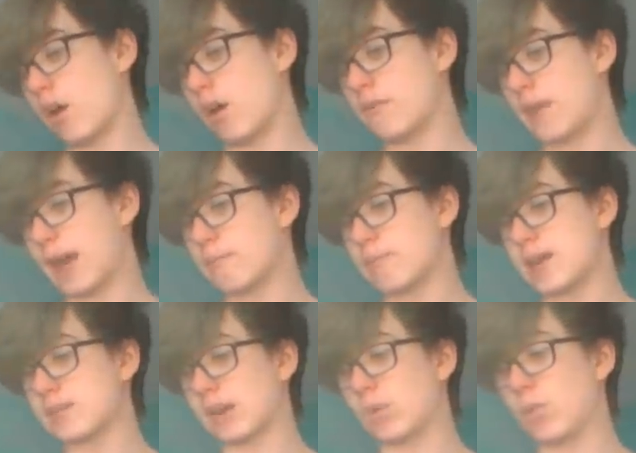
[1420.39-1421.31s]
of
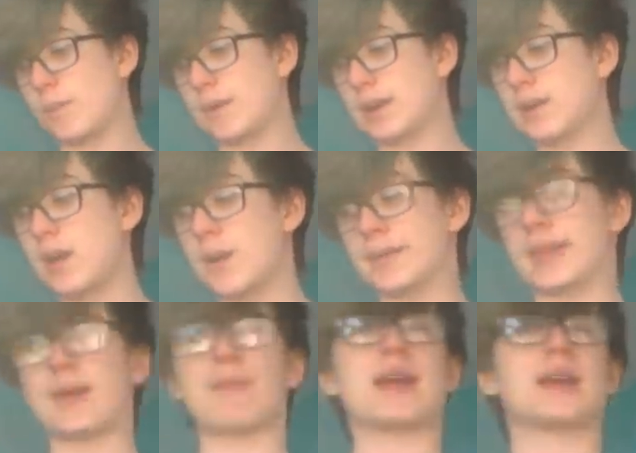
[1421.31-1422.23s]
MPs are women, but
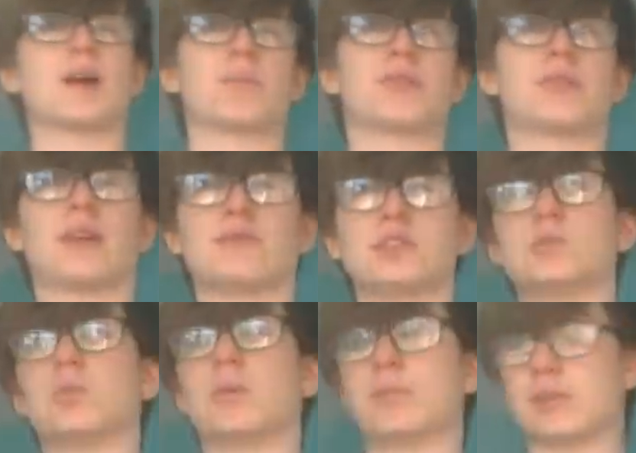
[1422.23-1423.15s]
they make up
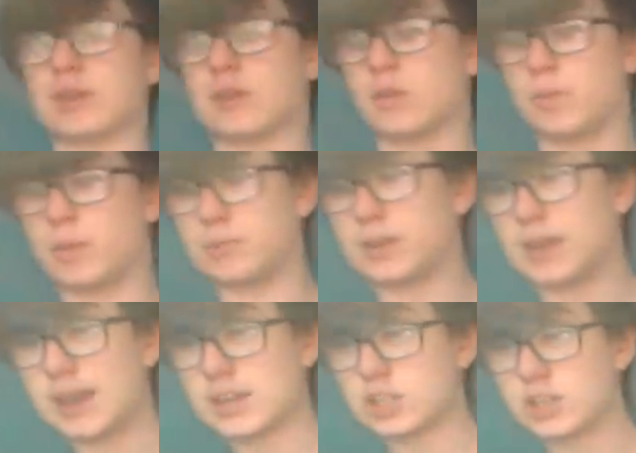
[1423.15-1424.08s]
71% of the
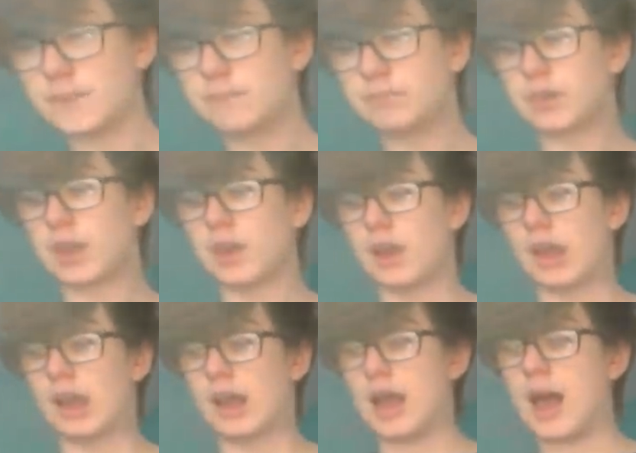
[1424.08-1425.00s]
population.
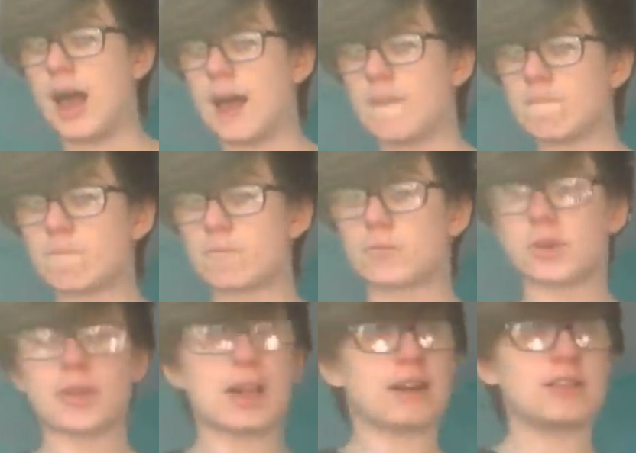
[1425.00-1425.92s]

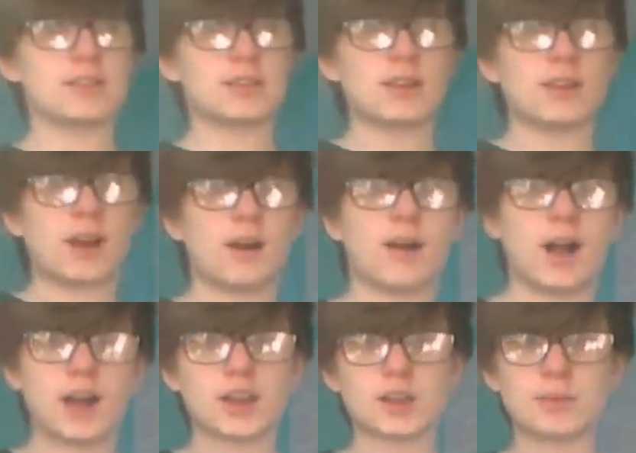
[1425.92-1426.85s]
So there is an
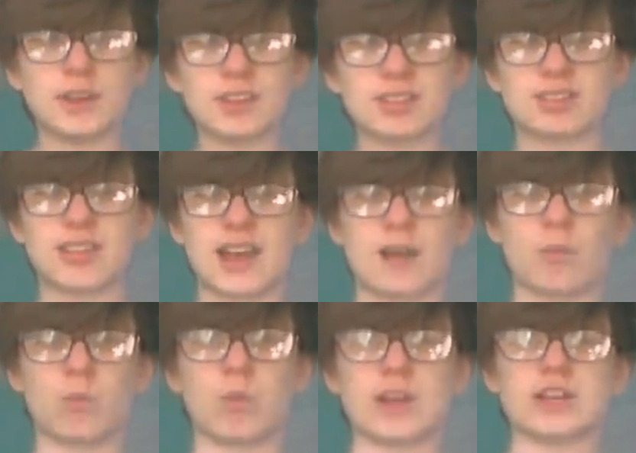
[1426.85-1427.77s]
argument
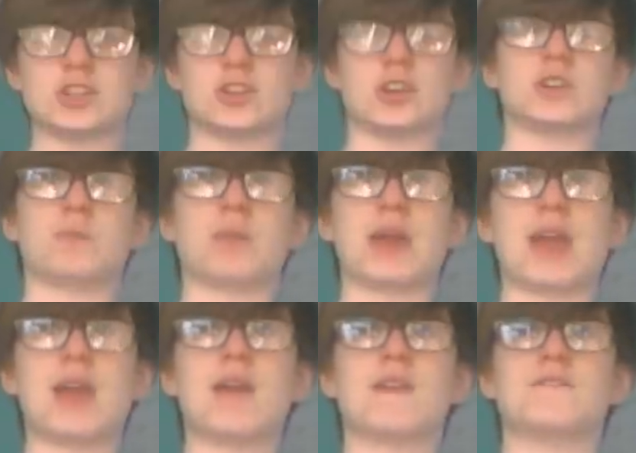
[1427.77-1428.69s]
that we should
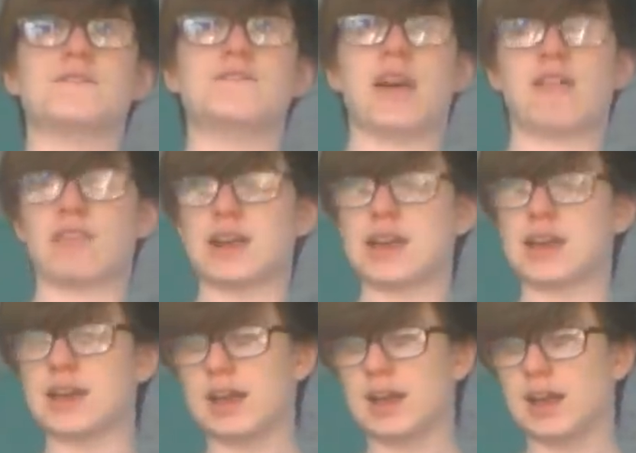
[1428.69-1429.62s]
be
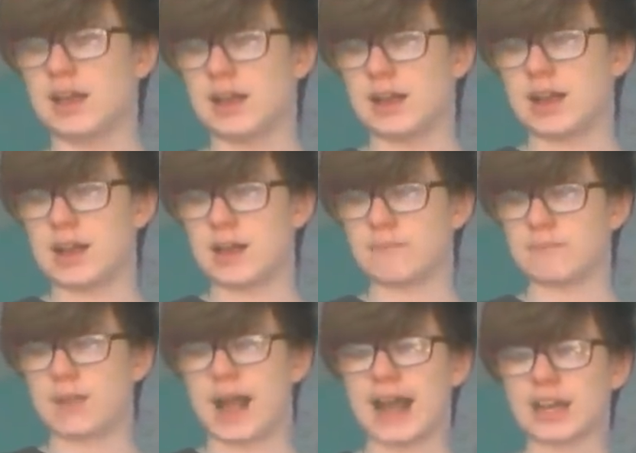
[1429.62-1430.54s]
very
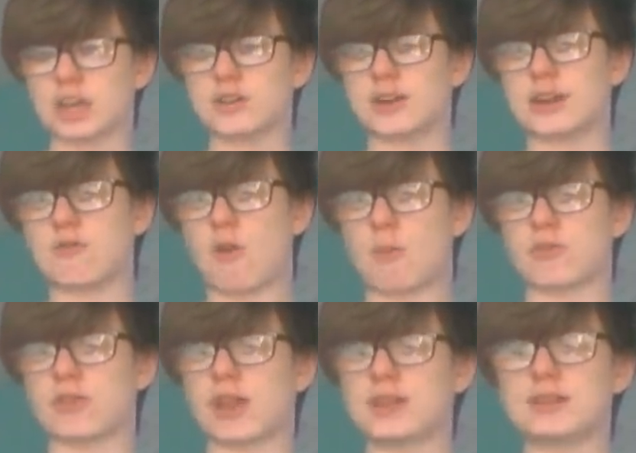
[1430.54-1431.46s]
accurately
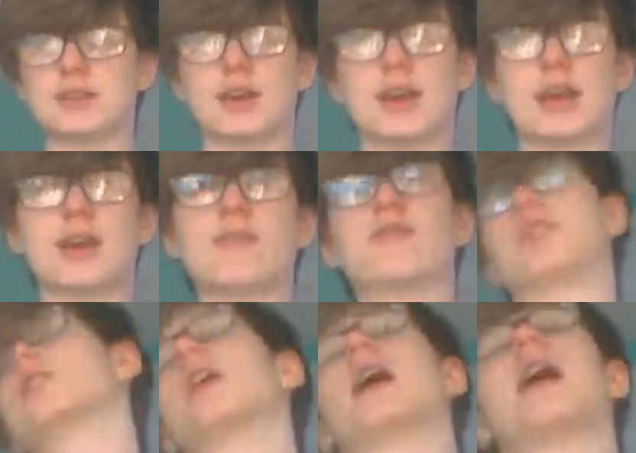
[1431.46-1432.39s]
represented
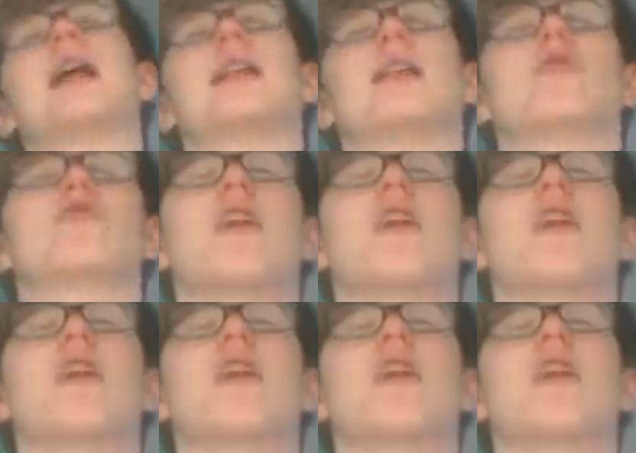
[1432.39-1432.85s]
in